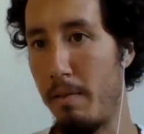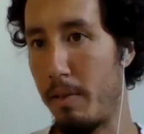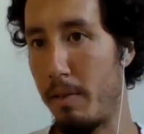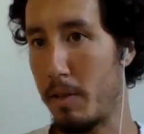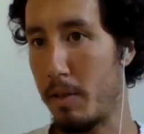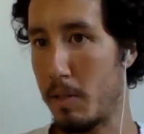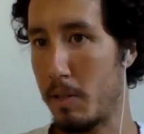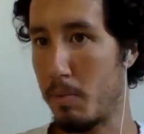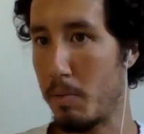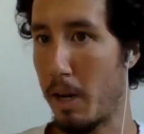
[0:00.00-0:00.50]

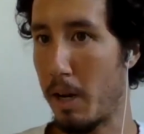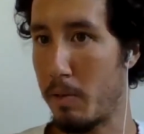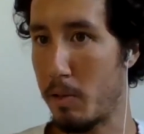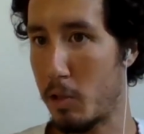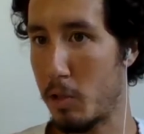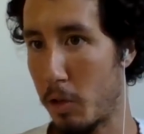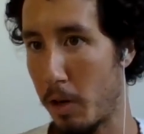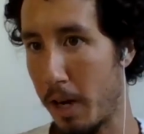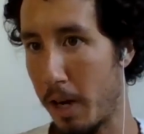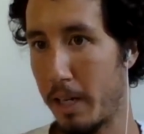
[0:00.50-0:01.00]
versus what I
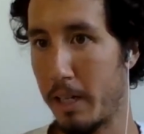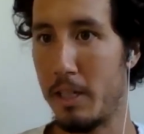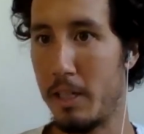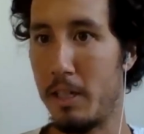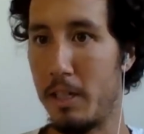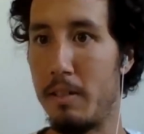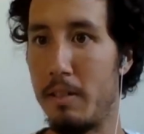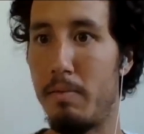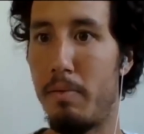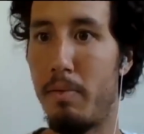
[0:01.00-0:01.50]
was trying
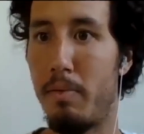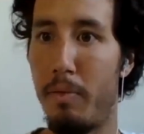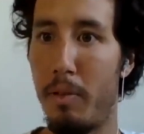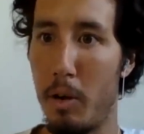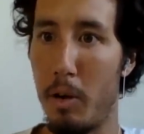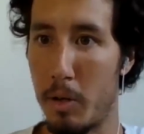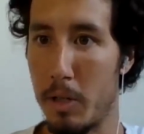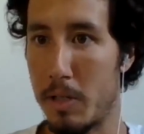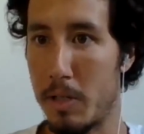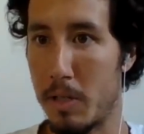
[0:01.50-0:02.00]
to
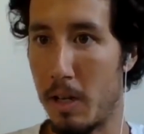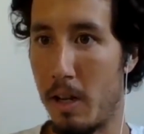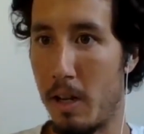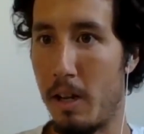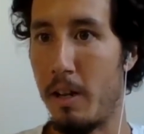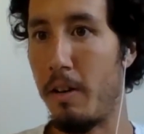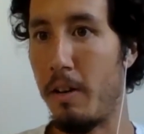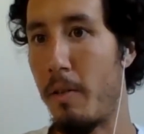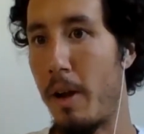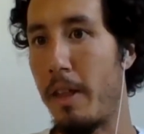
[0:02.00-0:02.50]
focus
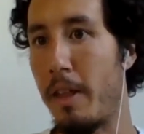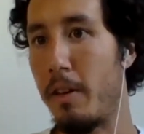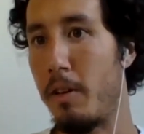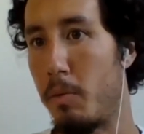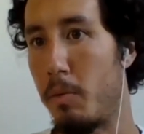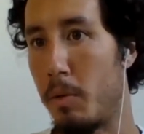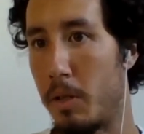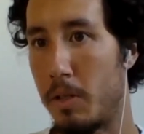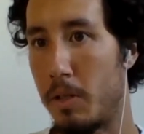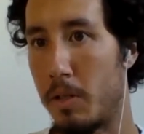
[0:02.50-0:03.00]
on
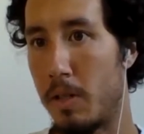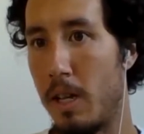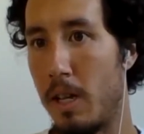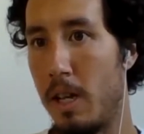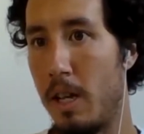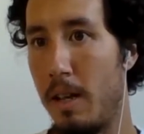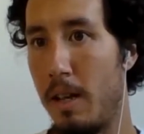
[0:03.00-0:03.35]
rather was,